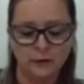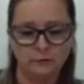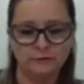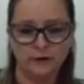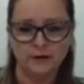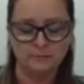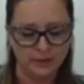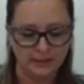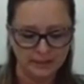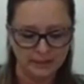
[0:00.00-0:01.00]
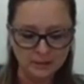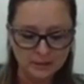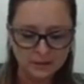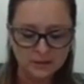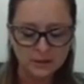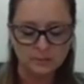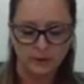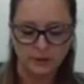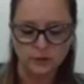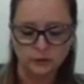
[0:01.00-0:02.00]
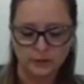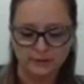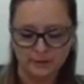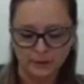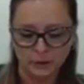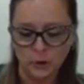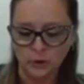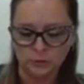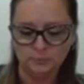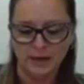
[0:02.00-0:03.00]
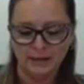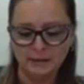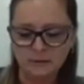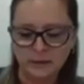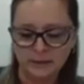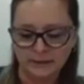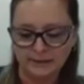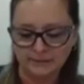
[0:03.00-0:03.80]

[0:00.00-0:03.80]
and her friend, Brittany, by shooting them in cold blood.